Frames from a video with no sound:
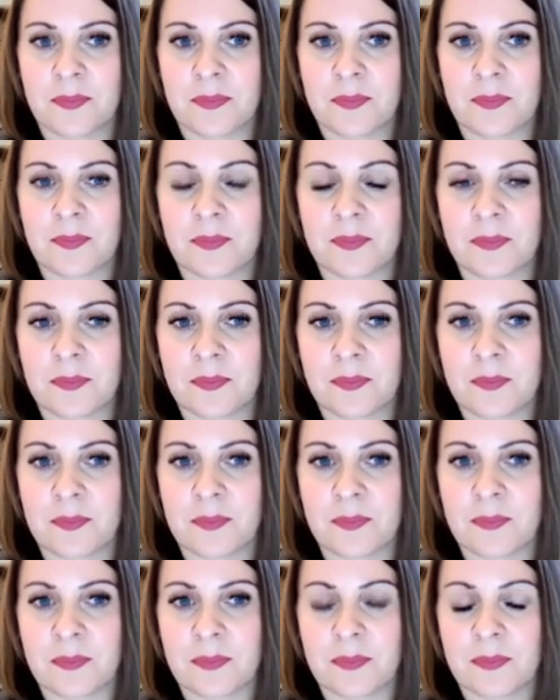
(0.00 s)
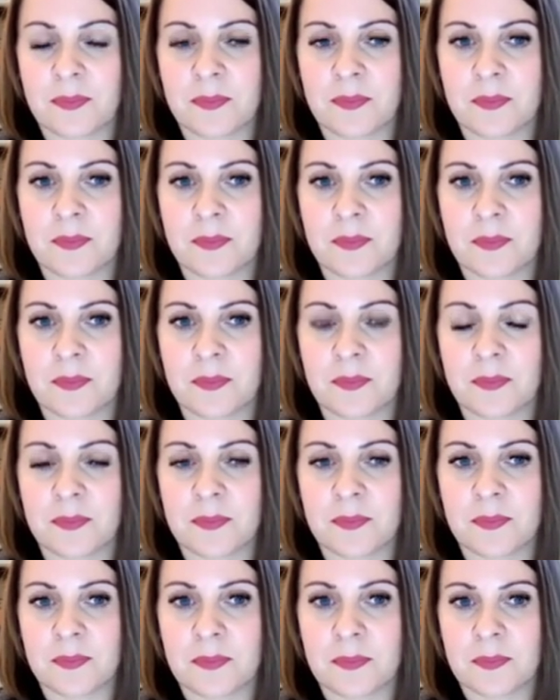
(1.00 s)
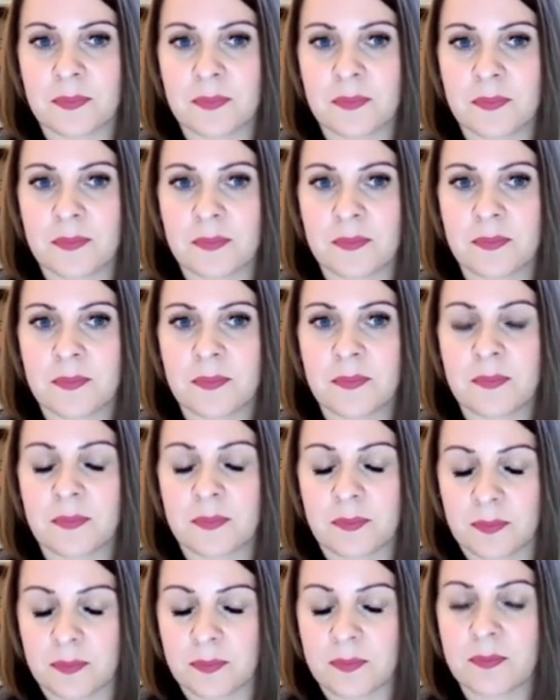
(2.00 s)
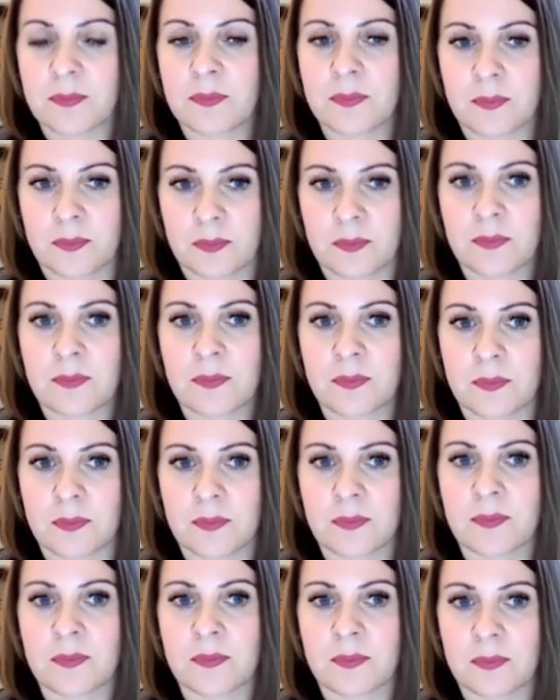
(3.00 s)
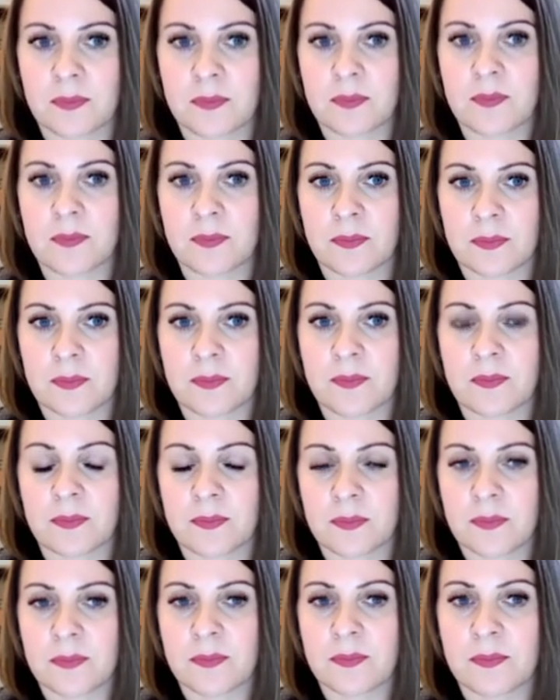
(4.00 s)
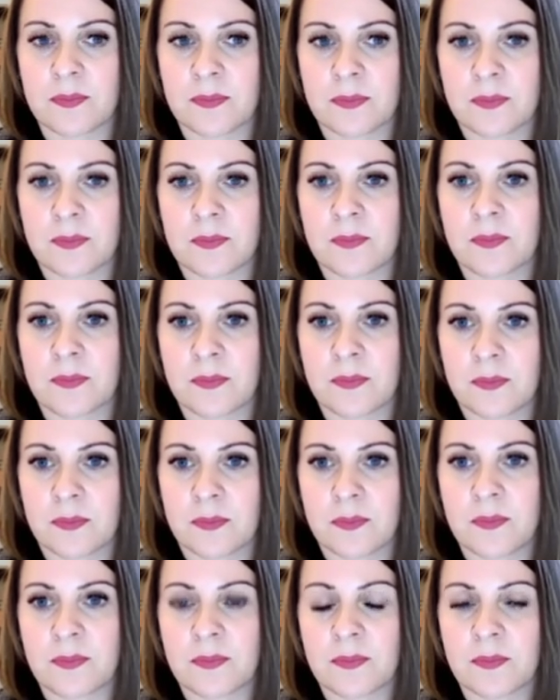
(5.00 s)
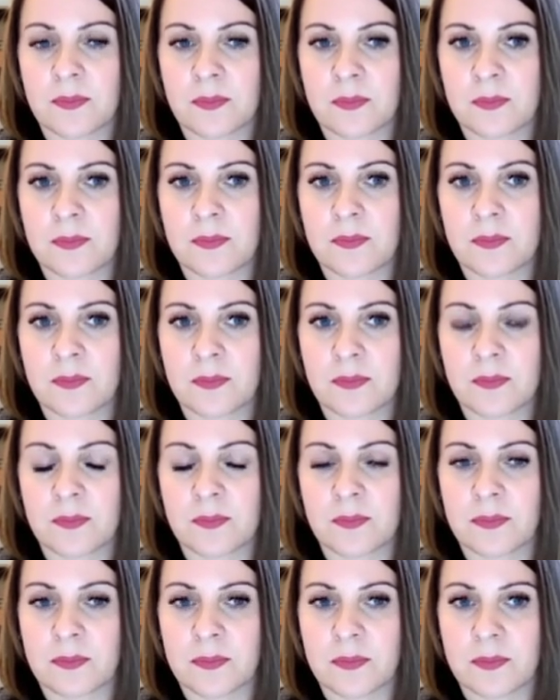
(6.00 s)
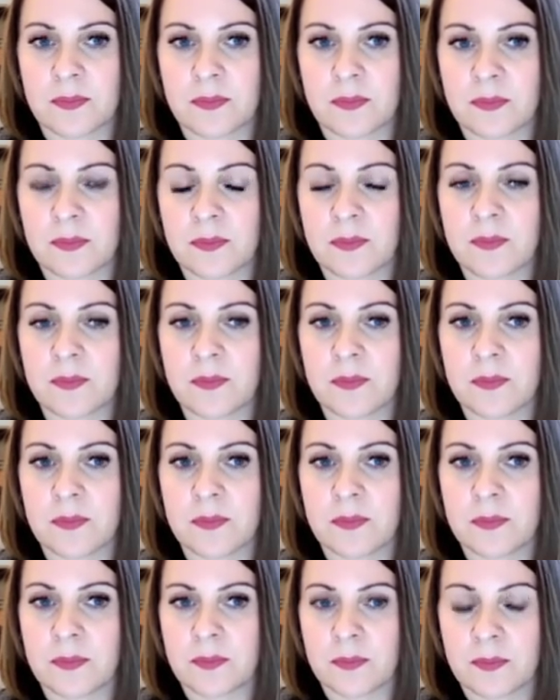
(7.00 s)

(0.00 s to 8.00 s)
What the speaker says: (not speaking)